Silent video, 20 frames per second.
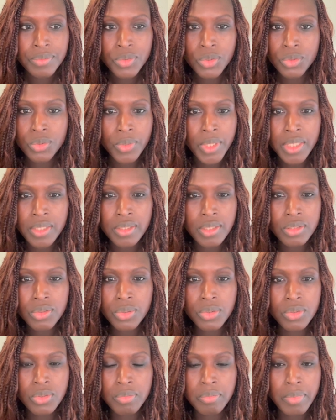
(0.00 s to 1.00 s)
do I need
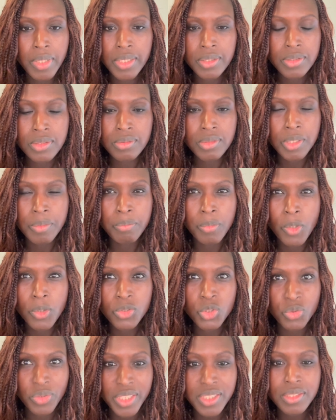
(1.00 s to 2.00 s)
to do some
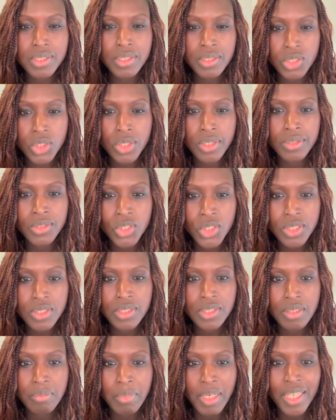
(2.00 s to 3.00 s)
more drastic
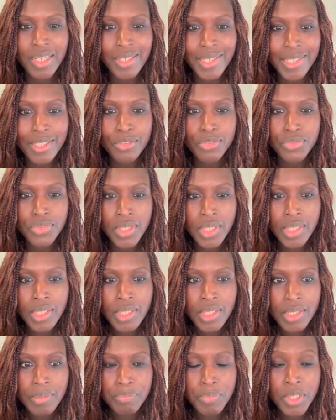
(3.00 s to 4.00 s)
changes in my life?
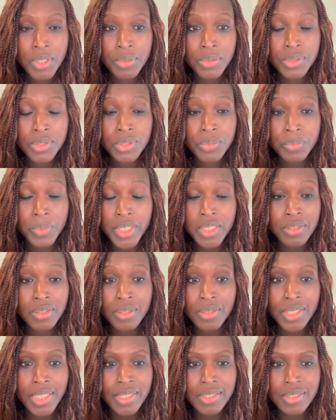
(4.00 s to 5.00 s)
Because right
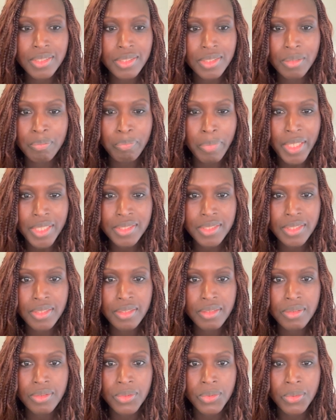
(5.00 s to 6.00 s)
now that is
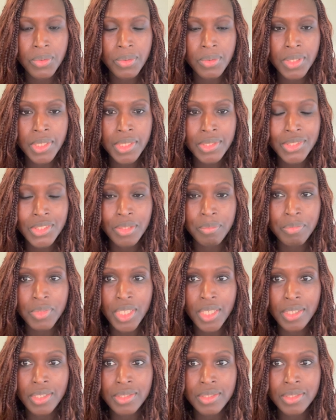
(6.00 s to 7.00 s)
impacting, some
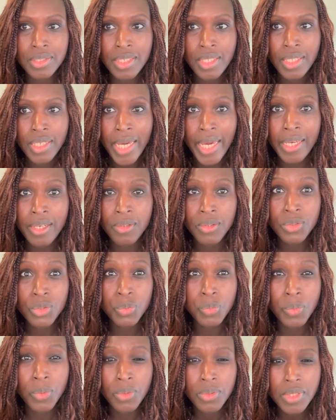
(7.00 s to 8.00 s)
days I
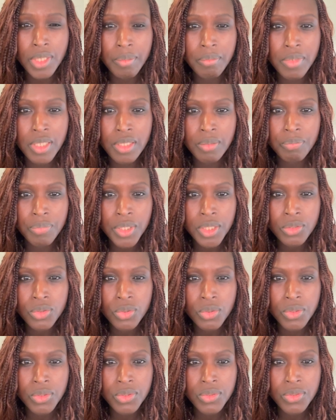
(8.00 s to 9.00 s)
can't walk. I'm limping
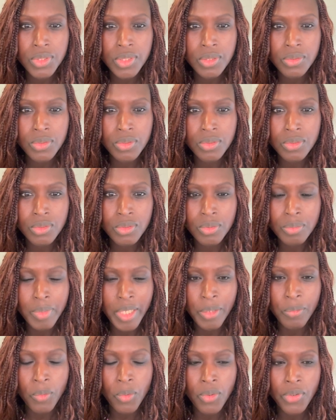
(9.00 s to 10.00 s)
to go to
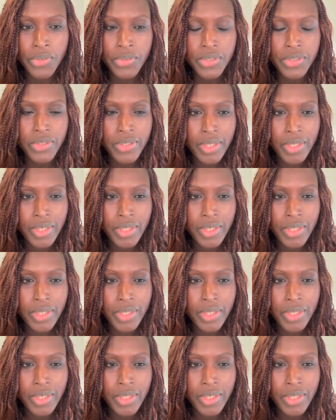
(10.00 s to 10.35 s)
my work.